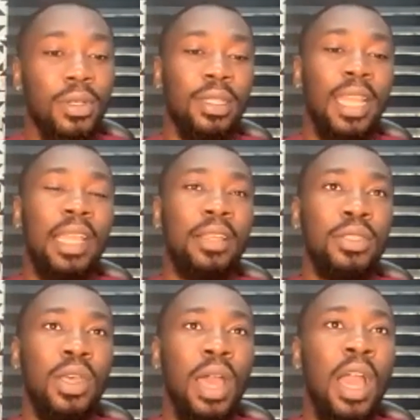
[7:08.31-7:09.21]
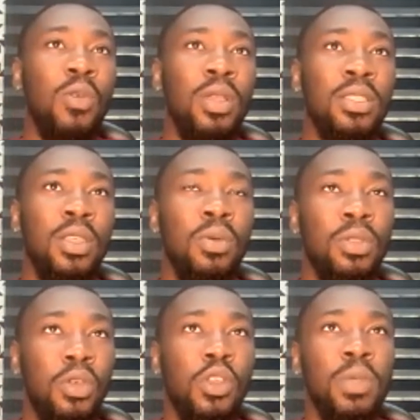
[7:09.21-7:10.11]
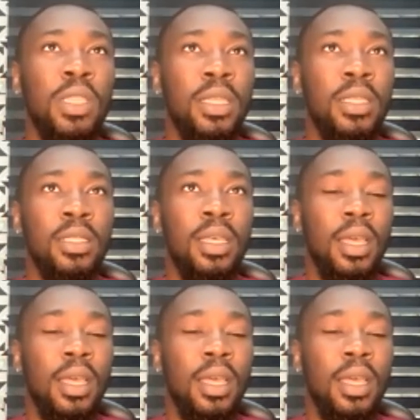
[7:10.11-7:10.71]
Like, so I always, someone told me this,